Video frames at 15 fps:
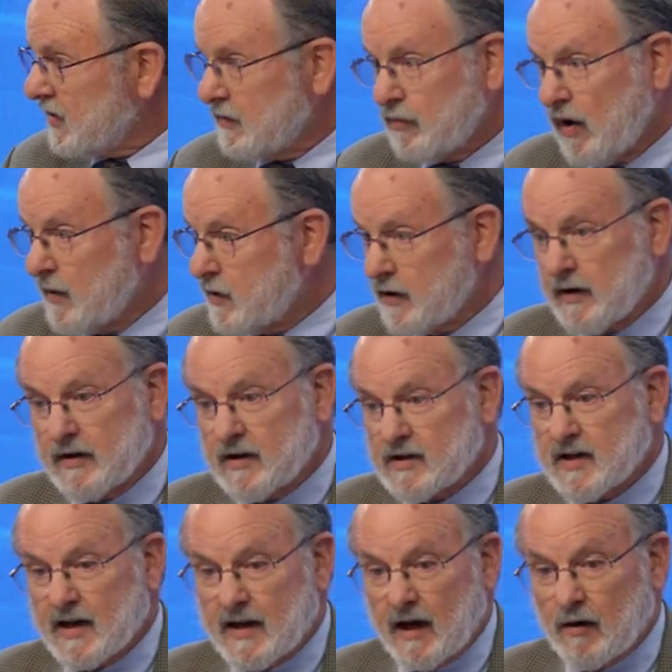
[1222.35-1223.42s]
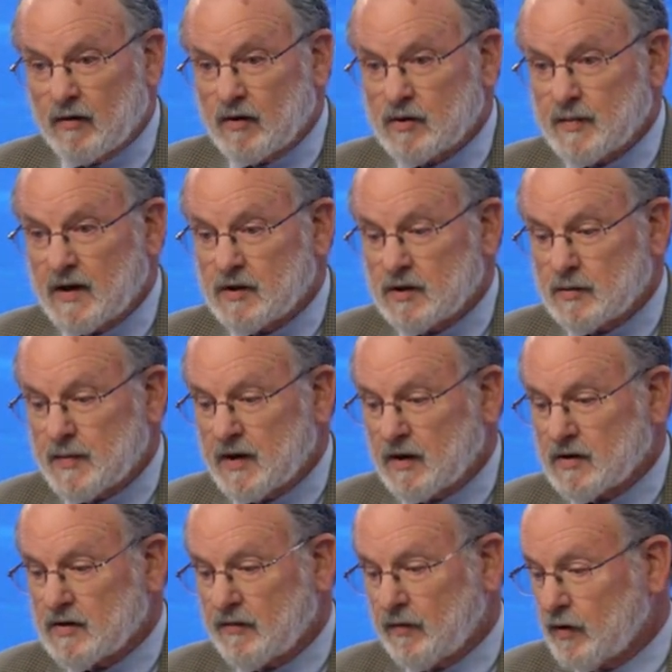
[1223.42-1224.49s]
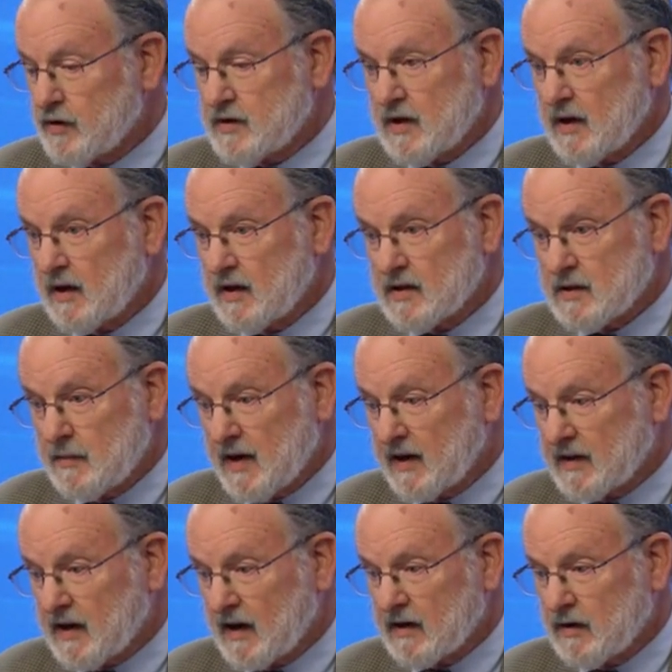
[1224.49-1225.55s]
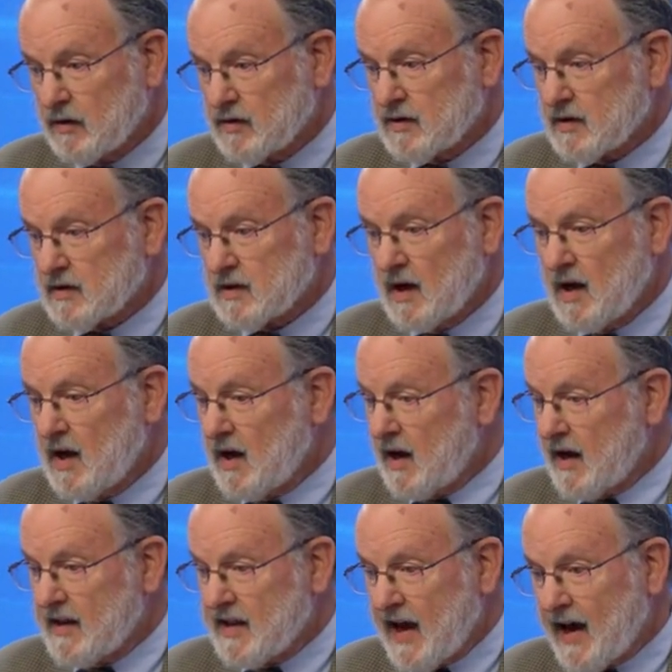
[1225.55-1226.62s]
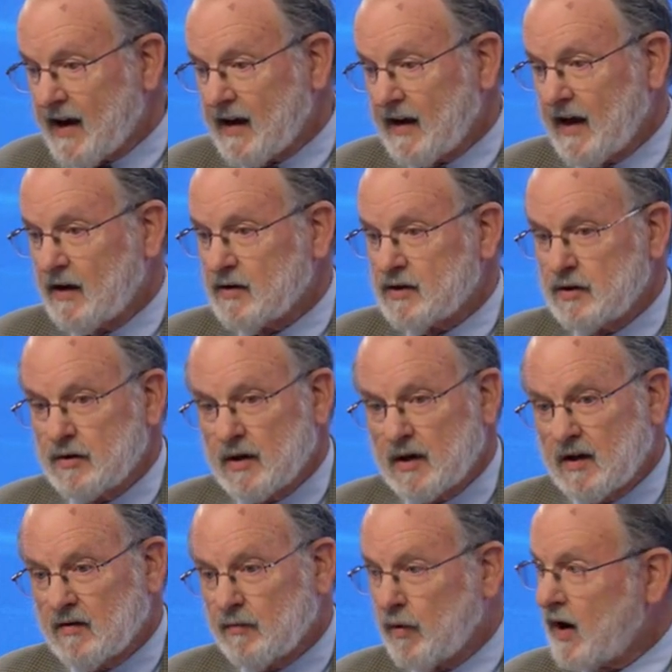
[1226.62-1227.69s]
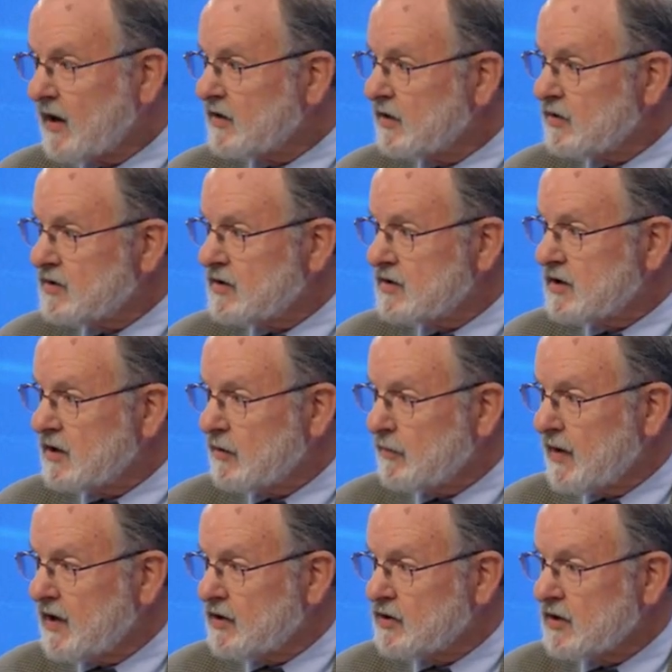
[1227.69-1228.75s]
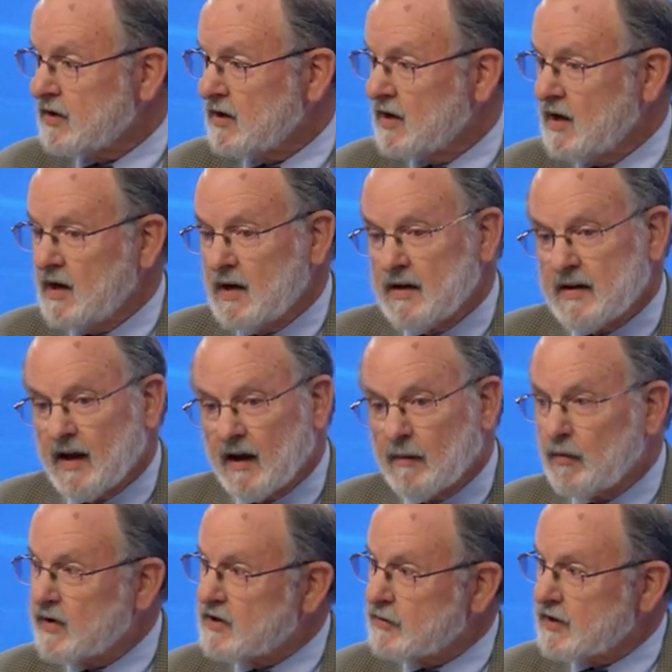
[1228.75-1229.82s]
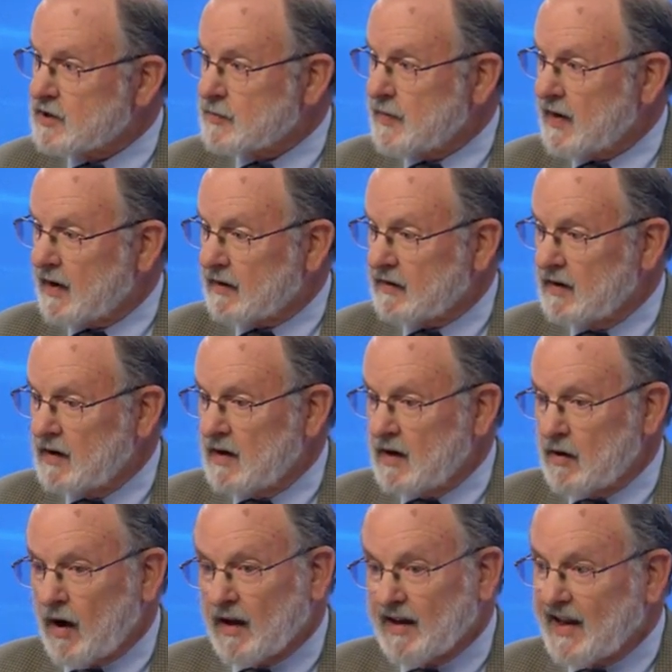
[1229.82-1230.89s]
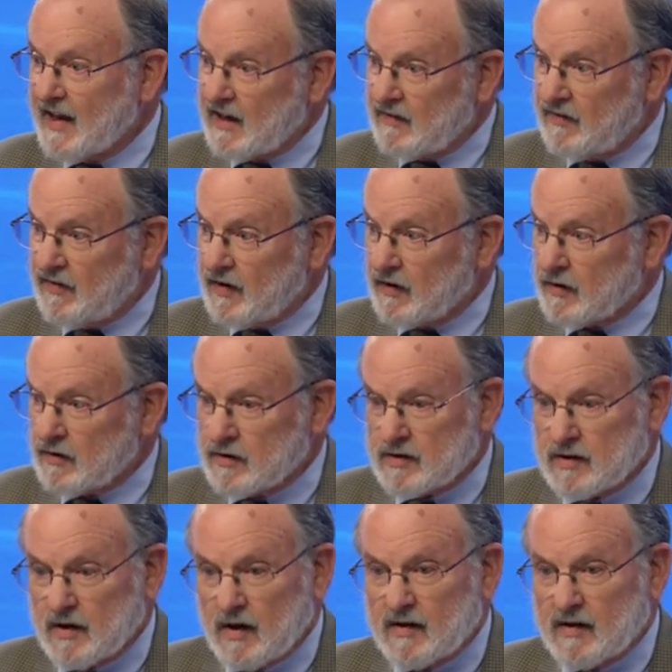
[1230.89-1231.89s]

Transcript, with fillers: that primary care just take care of those patients because the first thing is to make a diagnosis, and that allows you to give prognosis to your patient, tell them what to expect, allay fears,